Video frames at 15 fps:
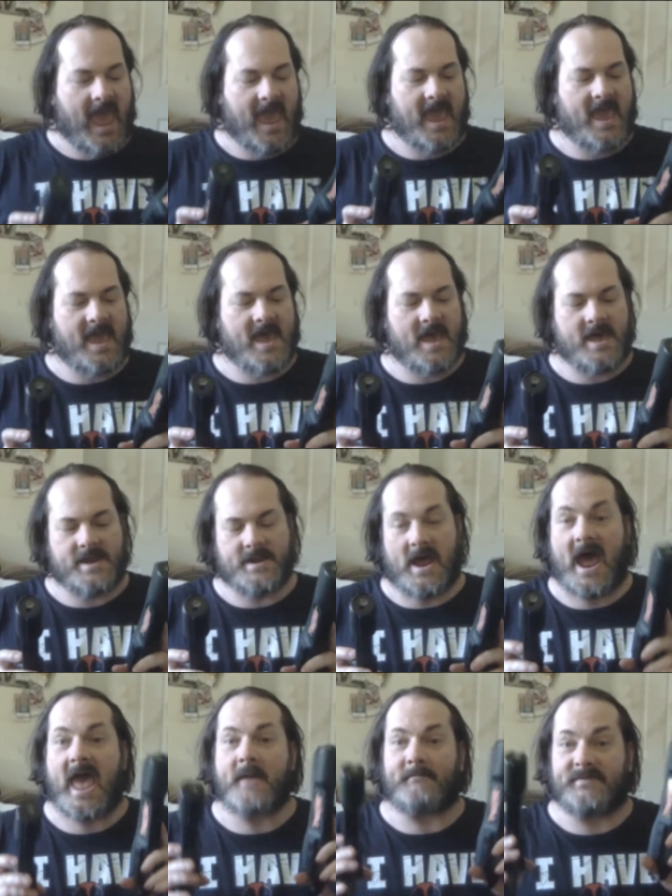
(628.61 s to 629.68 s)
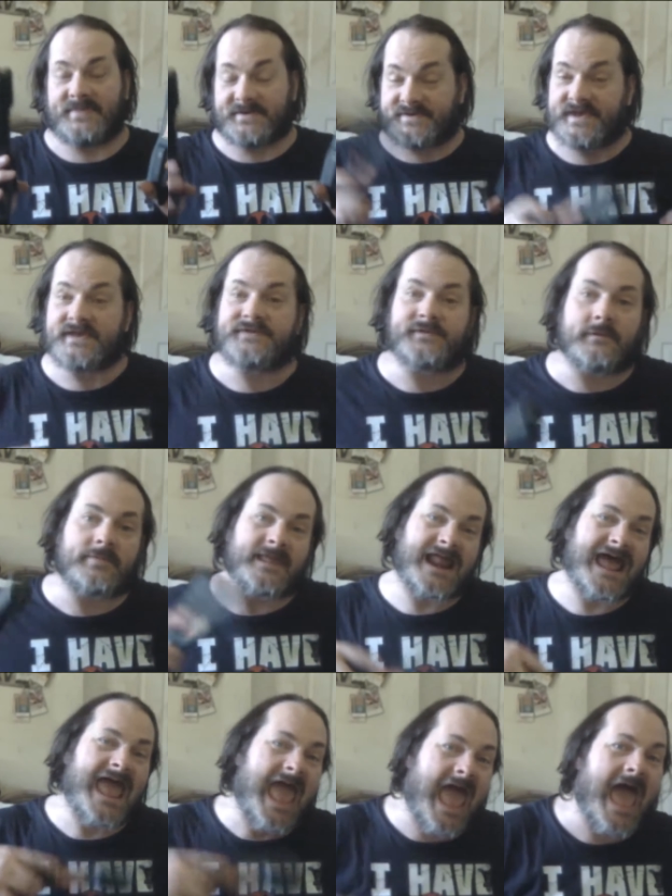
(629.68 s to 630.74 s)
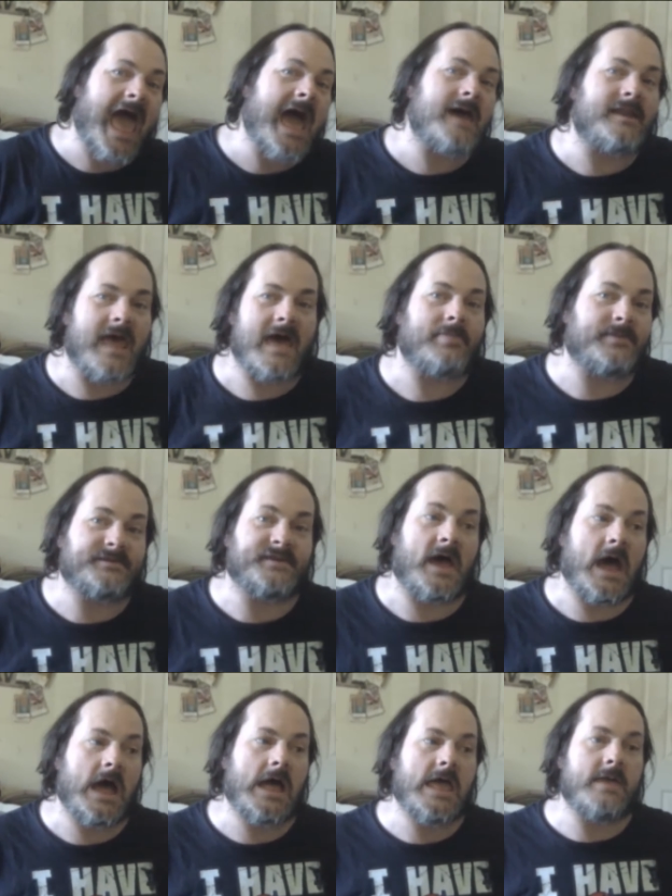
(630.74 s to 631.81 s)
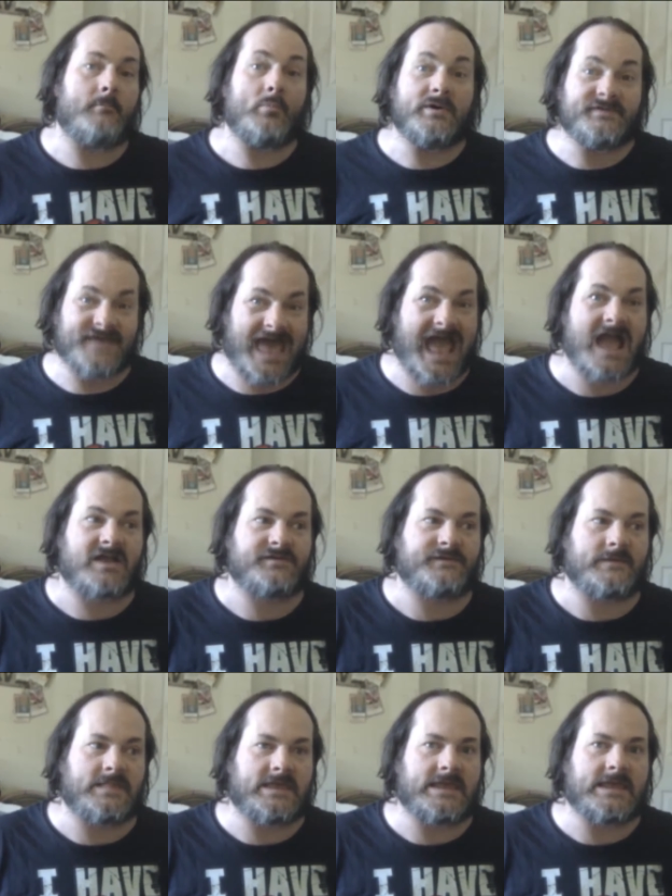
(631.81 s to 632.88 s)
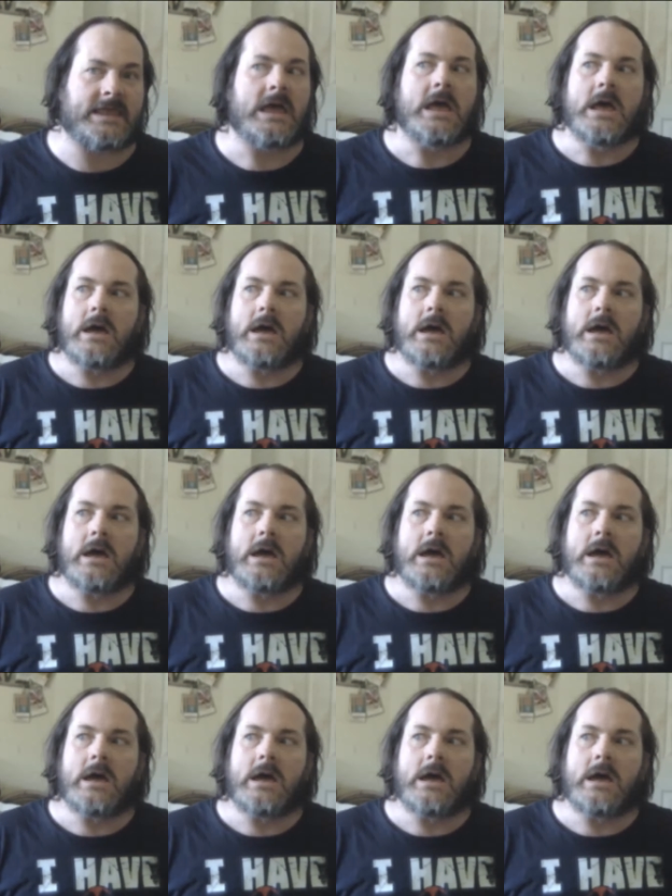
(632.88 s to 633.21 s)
and the teacher that I had at the time was actually